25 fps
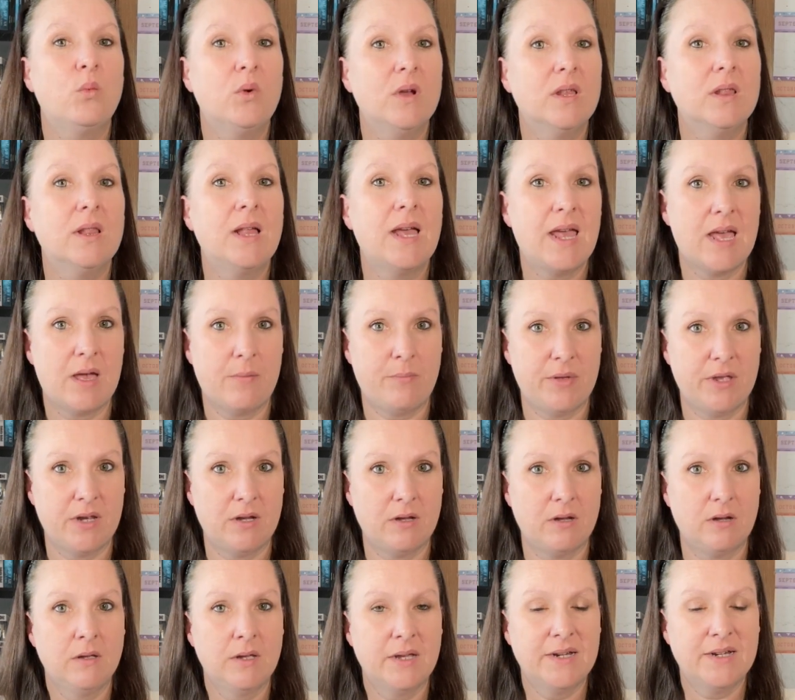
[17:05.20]
will
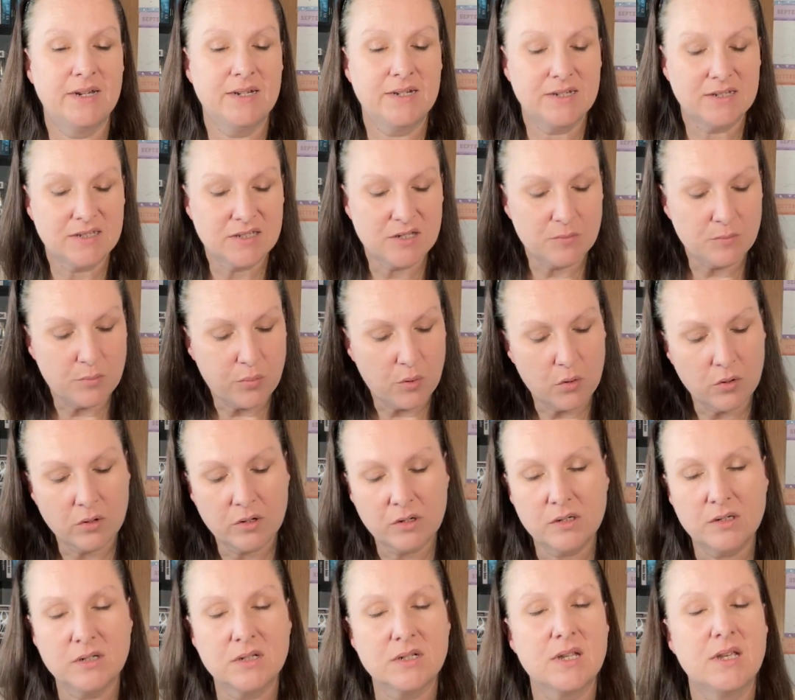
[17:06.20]
happen, and it is
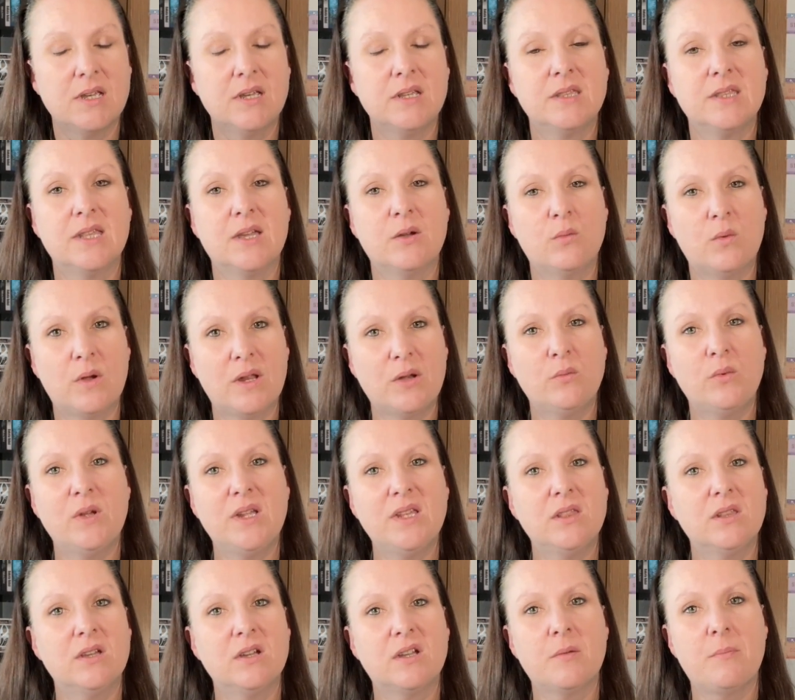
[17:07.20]
important that when we
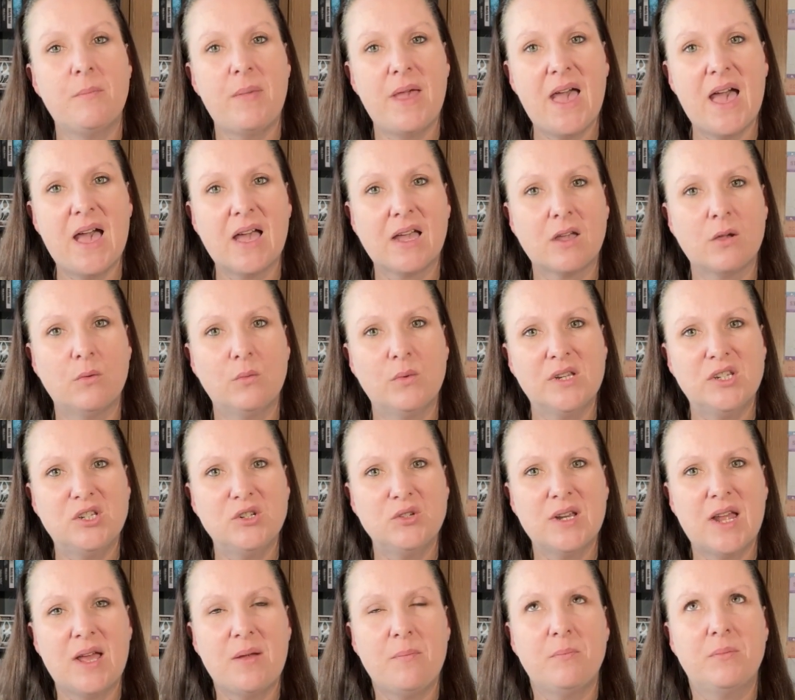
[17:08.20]
look back, we do
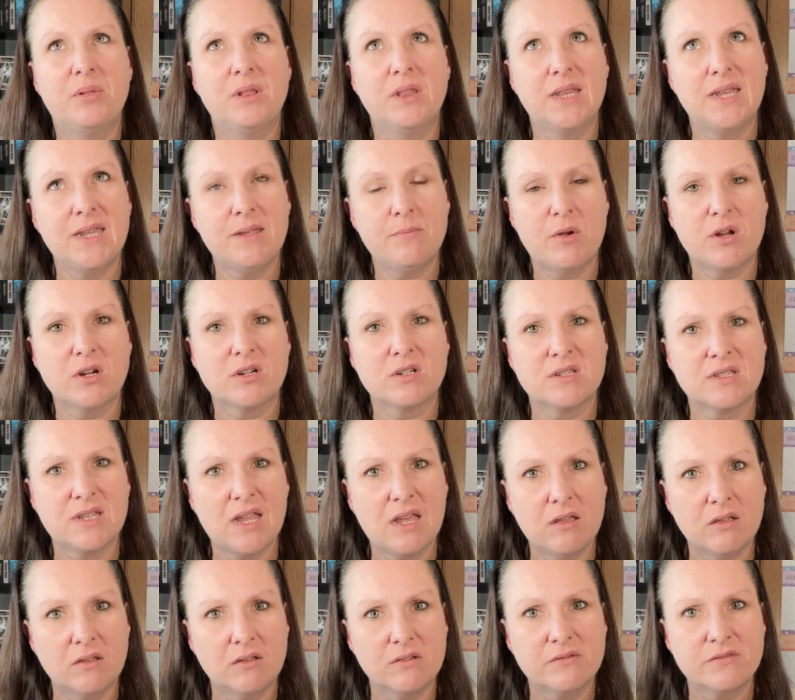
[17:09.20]
not blame
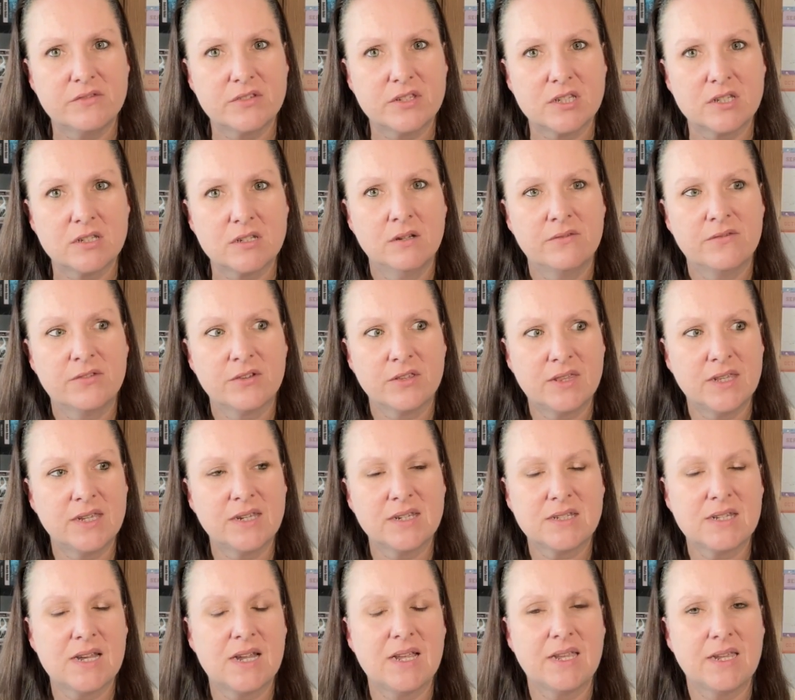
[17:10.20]
ourselves for
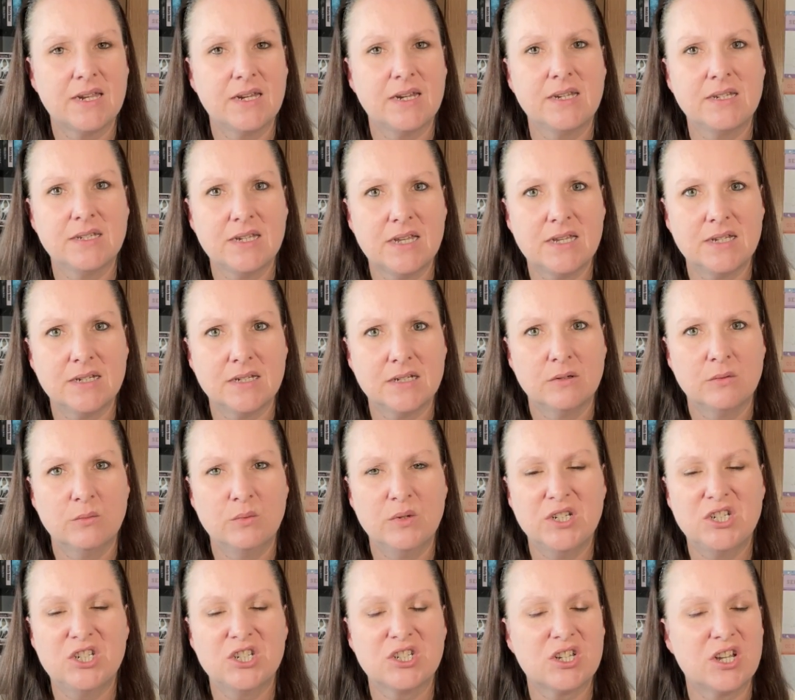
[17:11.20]
things not getting done.
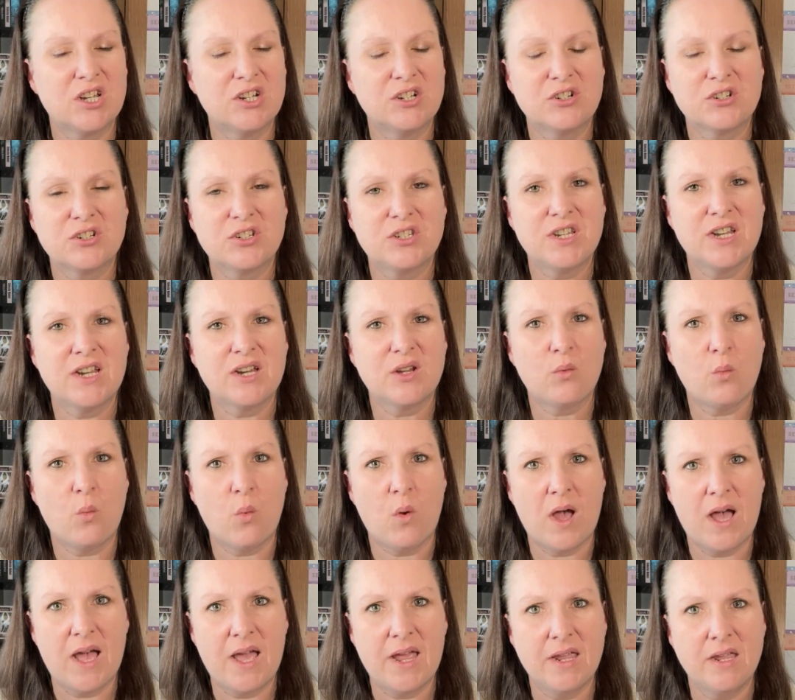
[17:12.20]
We just understand
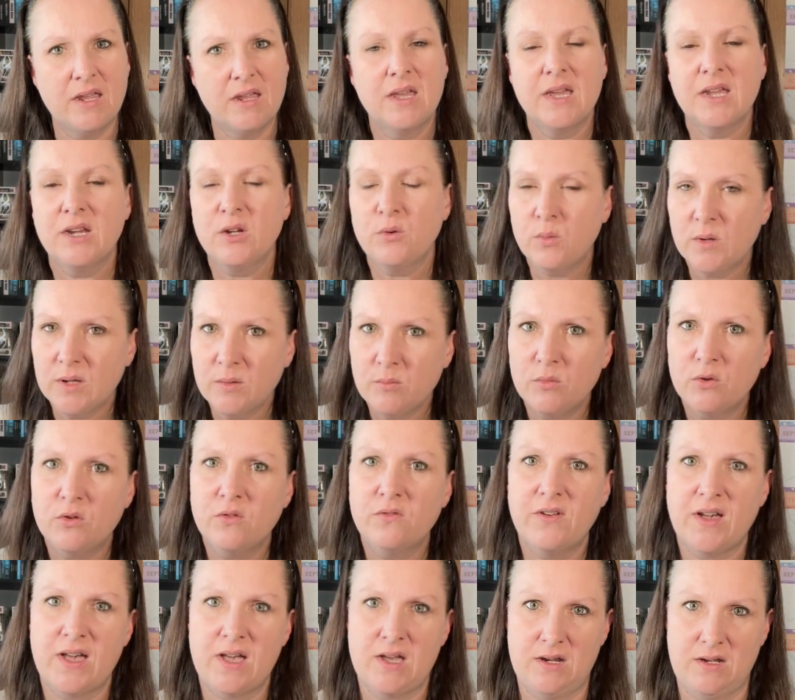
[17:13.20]
why, and we
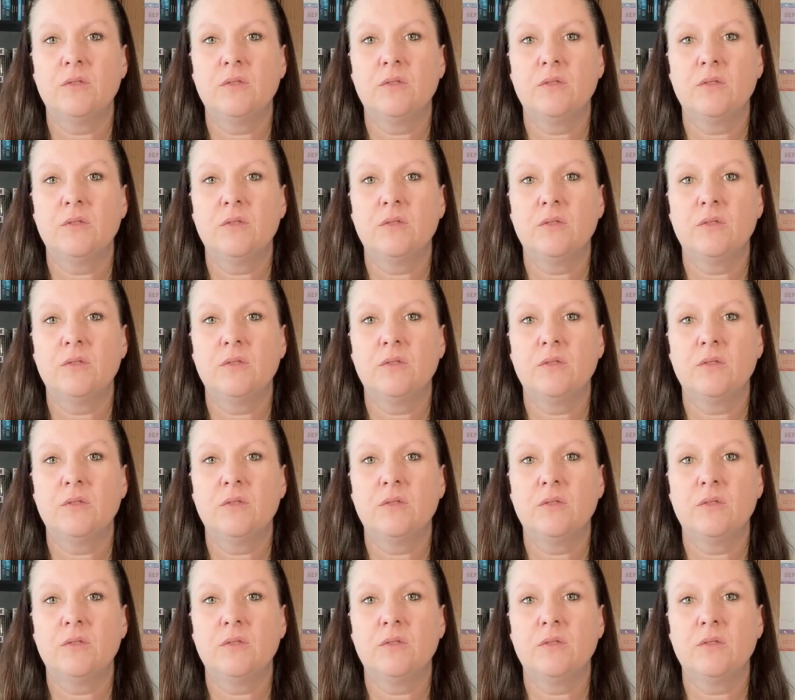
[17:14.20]
move on.